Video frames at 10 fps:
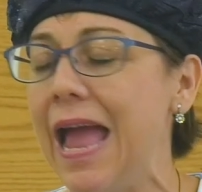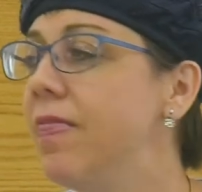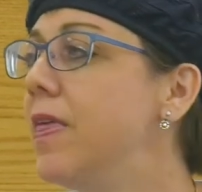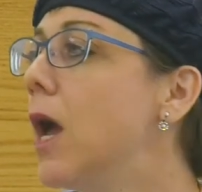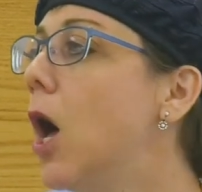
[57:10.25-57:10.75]

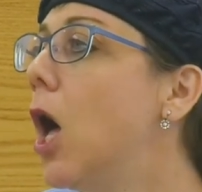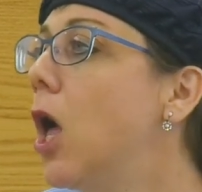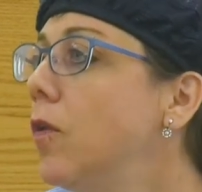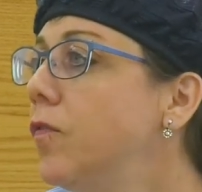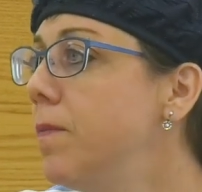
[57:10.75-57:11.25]
And the
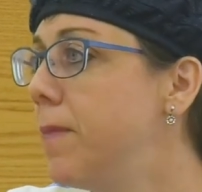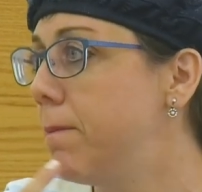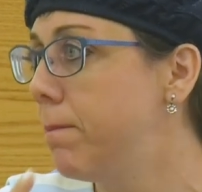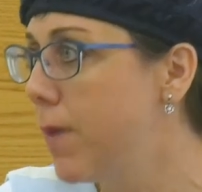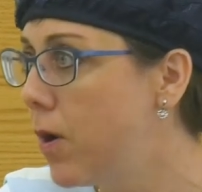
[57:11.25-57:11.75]

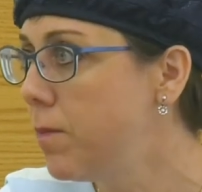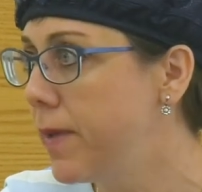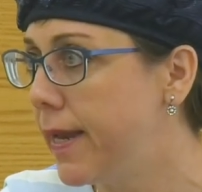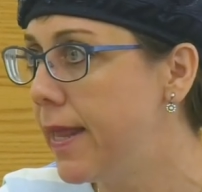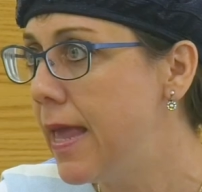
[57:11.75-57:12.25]
ultimate
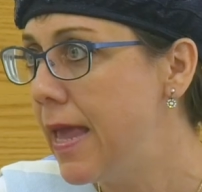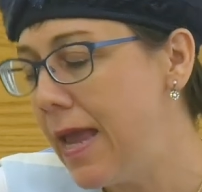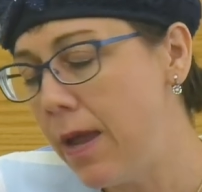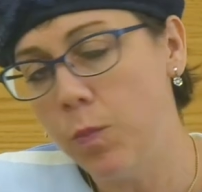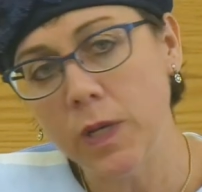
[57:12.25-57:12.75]
moment
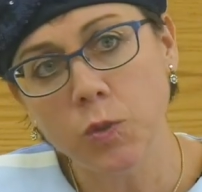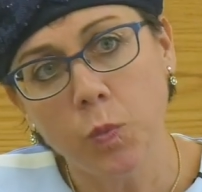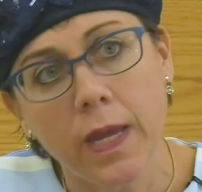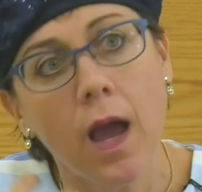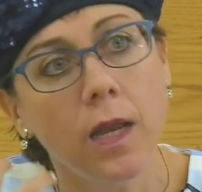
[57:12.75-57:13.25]
in which
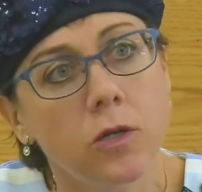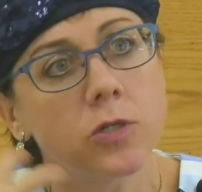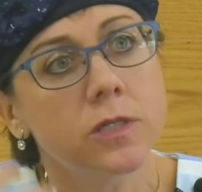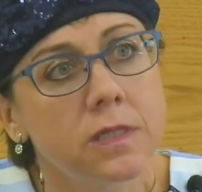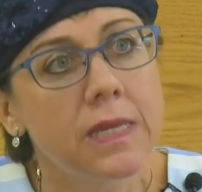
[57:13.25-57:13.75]
we
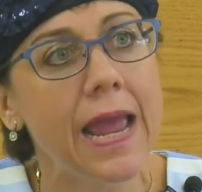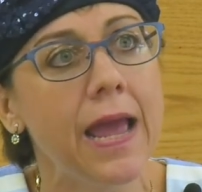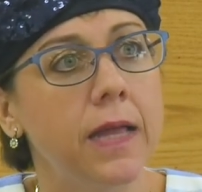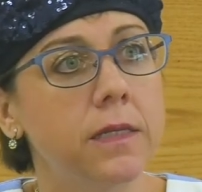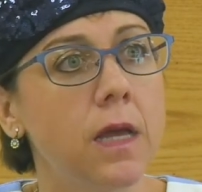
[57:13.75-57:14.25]

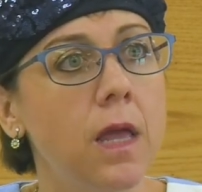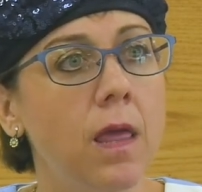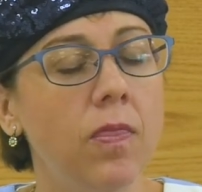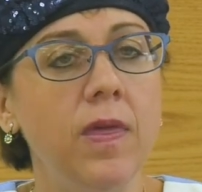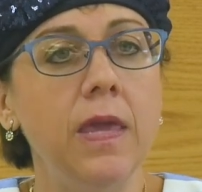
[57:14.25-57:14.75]
understand
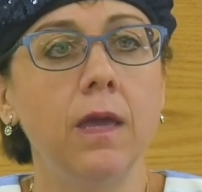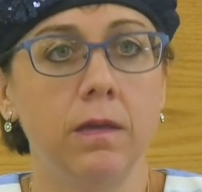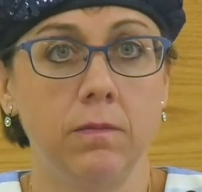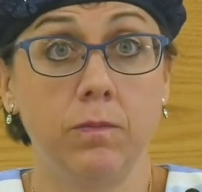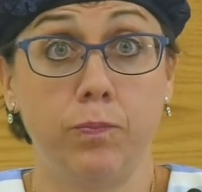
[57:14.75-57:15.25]
the
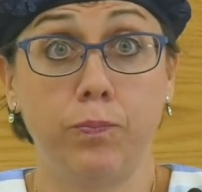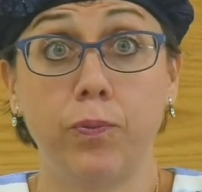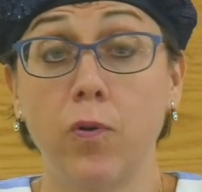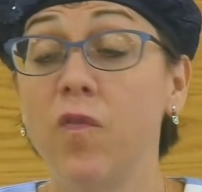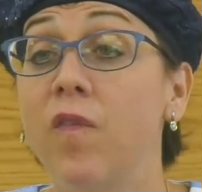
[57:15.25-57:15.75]

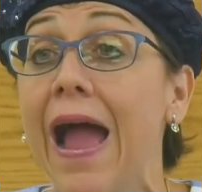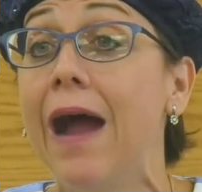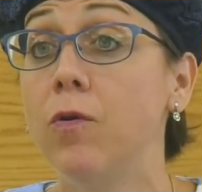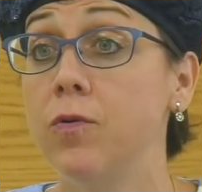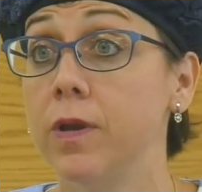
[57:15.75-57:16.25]

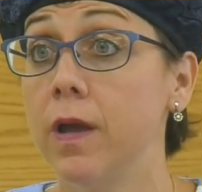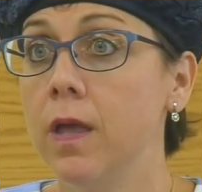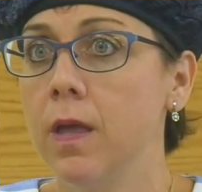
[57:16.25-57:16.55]
profound